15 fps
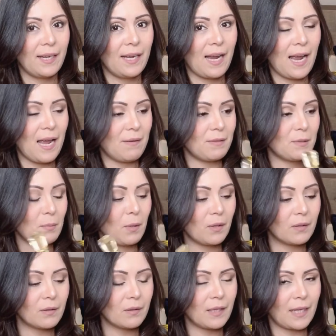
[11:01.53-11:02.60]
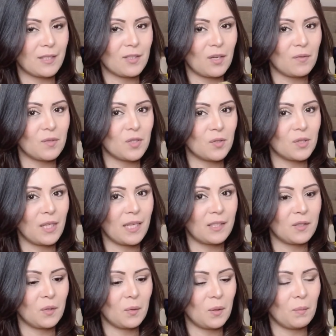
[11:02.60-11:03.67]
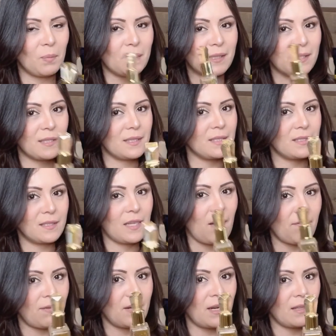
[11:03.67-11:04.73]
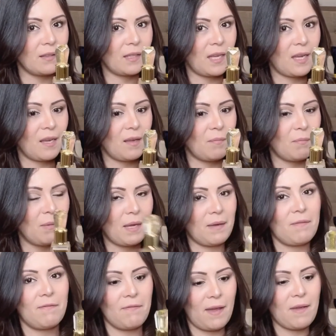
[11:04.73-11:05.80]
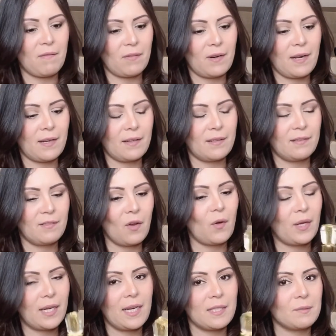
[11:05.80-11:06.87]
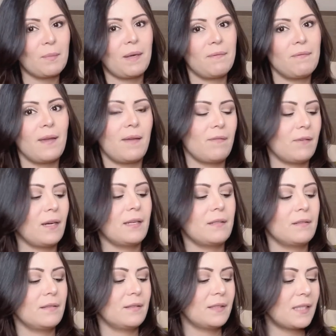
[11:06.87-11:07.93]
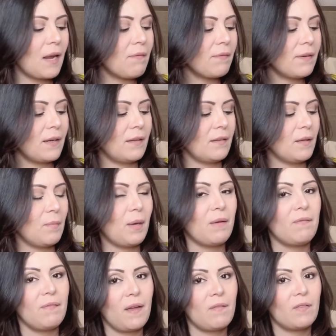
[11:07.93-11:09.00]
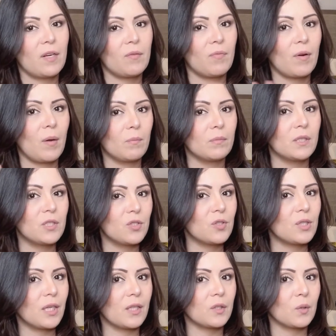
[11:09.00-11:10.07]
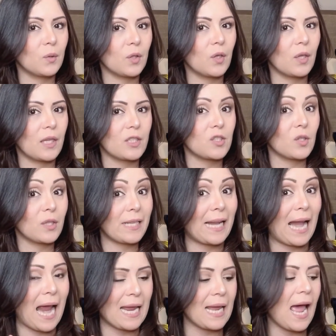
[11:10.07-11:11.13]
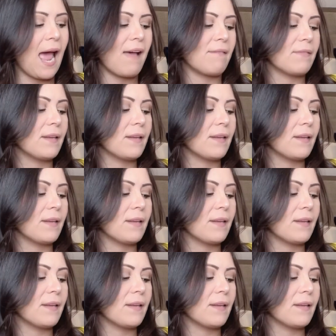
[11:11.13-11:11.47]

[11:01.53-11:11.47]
I have a small collection of Juicy Couture, but this is definitely my favorite. No, it is my favorite. Definitely my favorite from the Juicy Couture collection that I have.